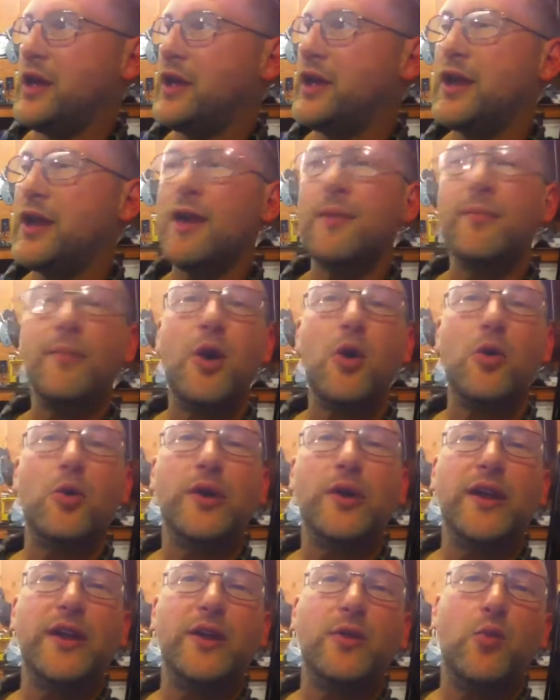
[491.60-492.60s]
And I'm
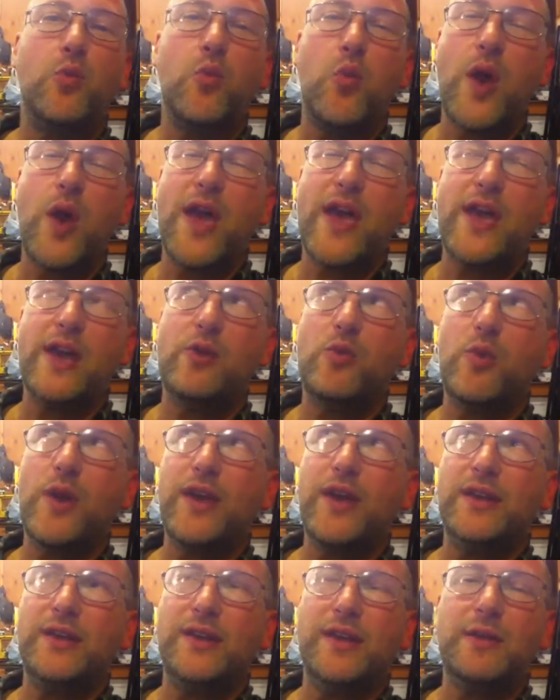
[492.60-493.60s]
already way,
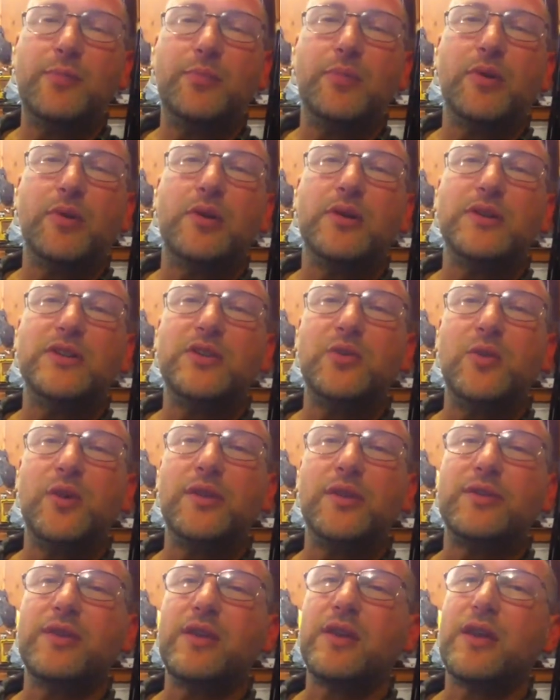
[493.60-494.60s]
way deeper into
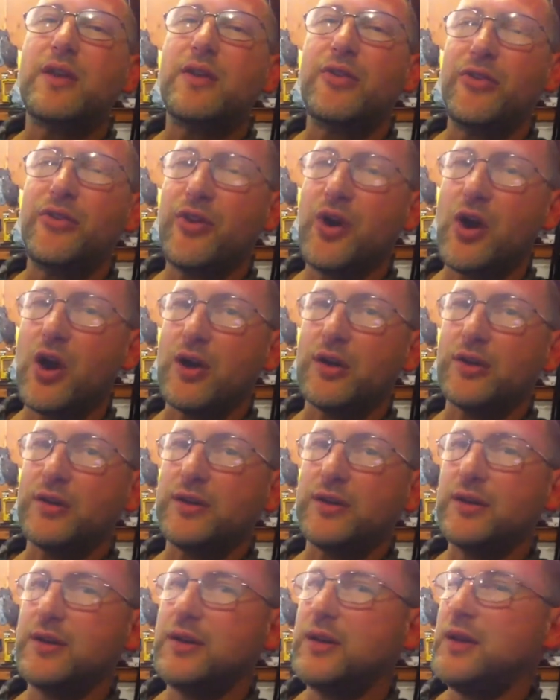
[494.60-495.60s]
it than I
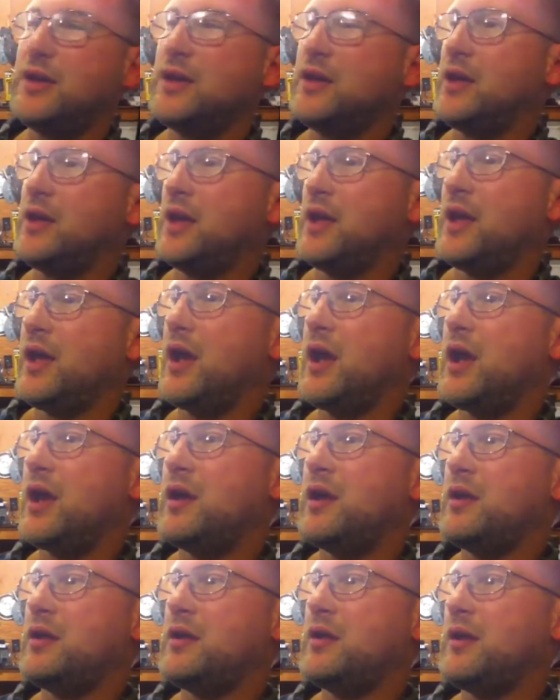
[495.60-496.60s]
thought.
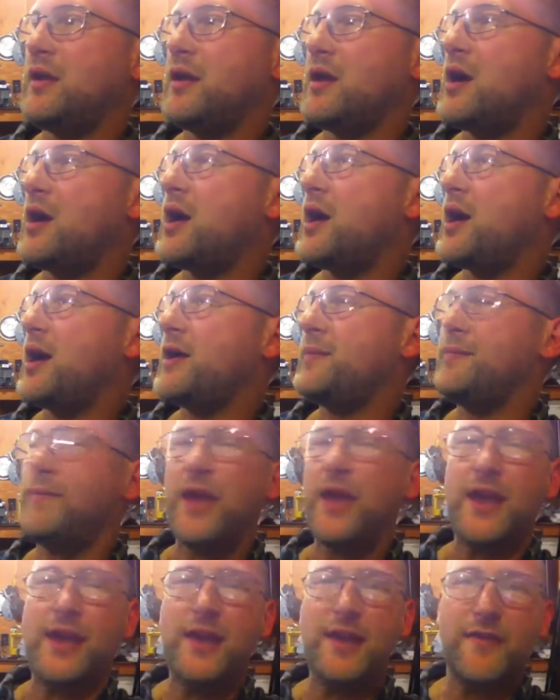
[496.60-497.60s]
And I
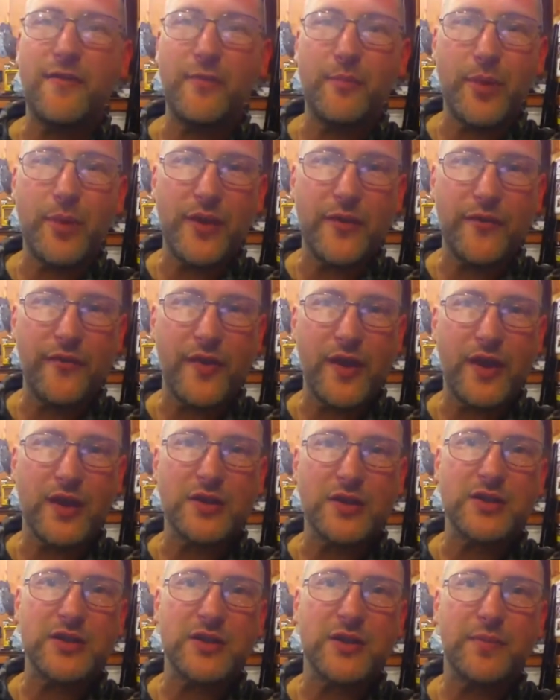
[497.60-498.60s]
may even be
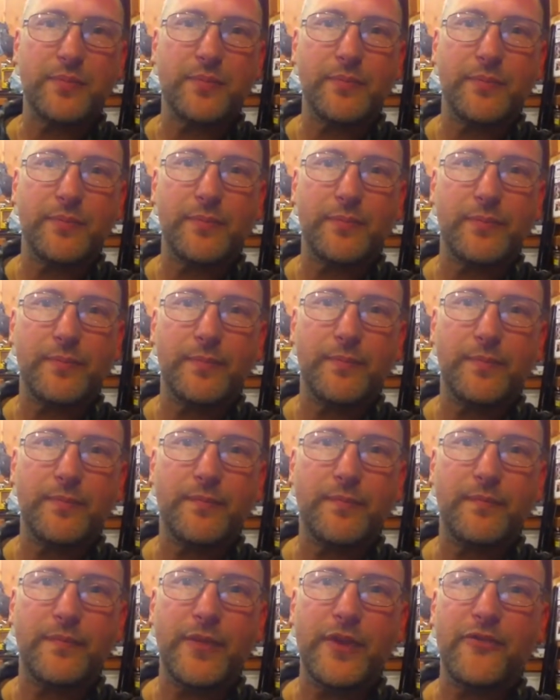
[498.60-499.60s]
finished
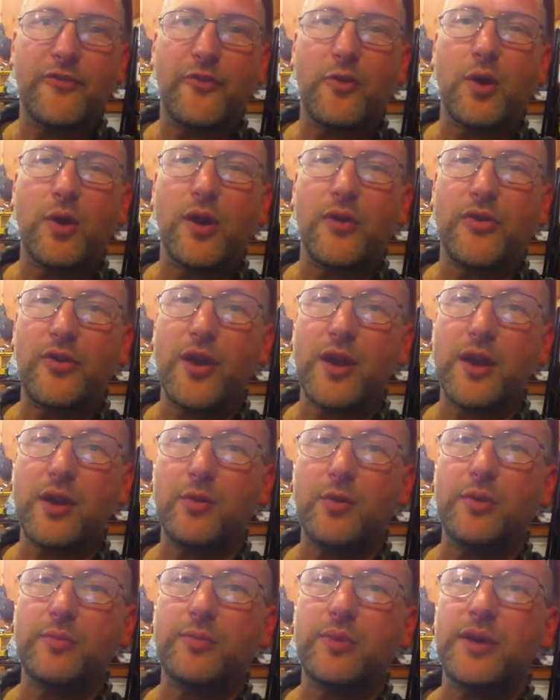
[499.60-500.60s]
before I thought
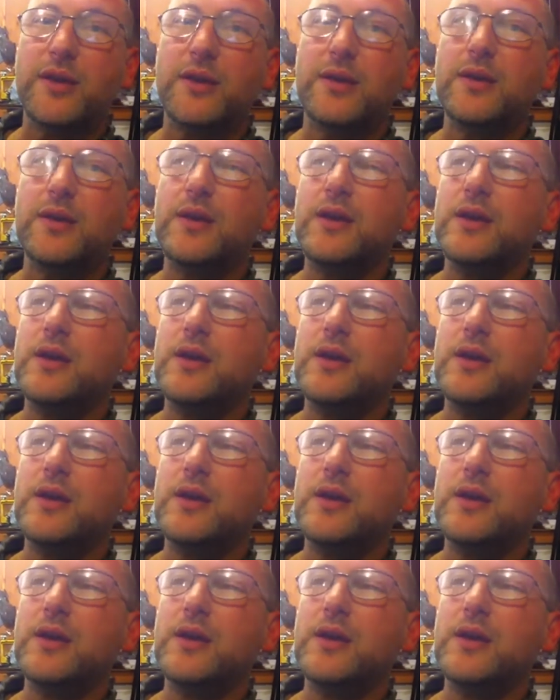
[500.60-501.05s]
I would be.